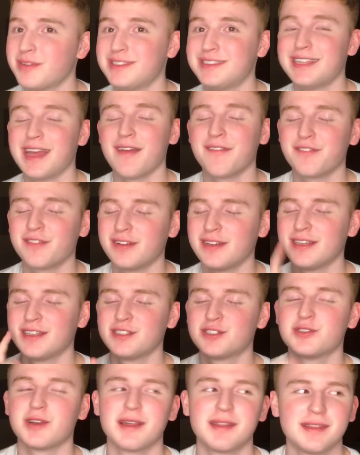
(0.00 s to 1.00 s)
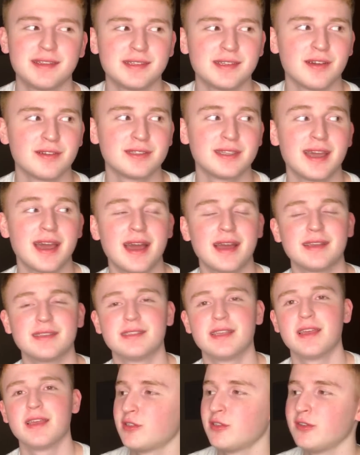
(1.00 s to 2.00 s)
but definitely try this out,
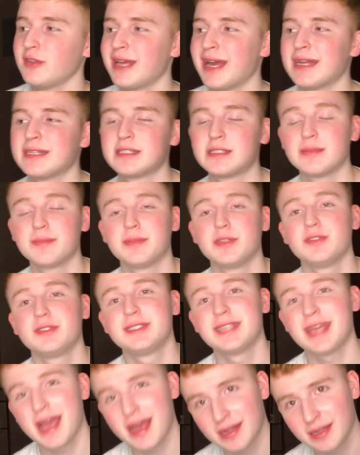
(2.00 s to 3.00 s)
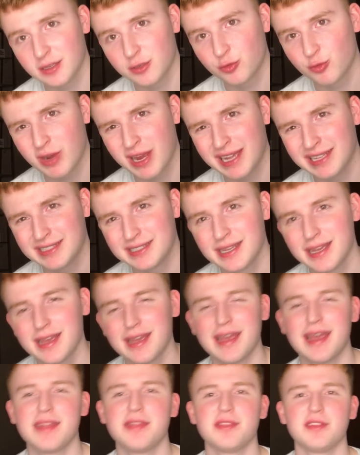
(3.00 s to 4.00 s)
guys. So you got some Nutella, right?
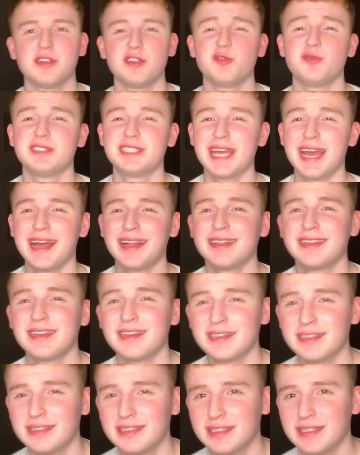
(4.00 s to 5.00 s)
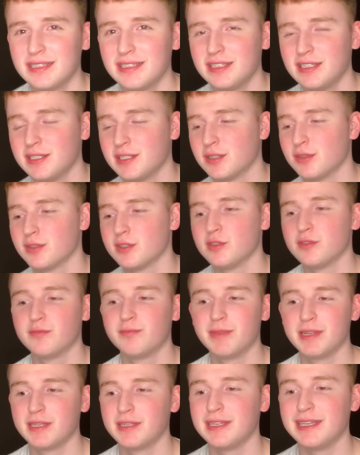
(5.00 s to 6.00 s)
And the Nutella, you know,
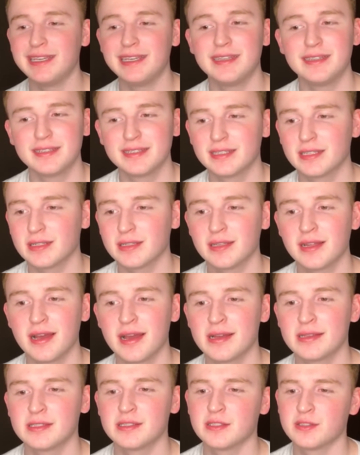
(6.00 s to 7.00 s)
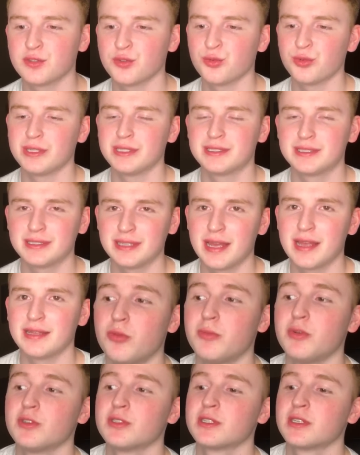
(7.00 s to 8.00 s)
you've been eating it a lot, so it's
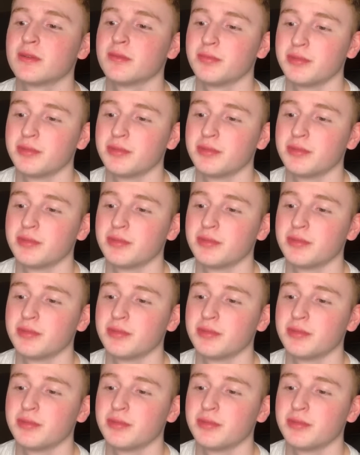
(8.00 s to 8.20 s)
almost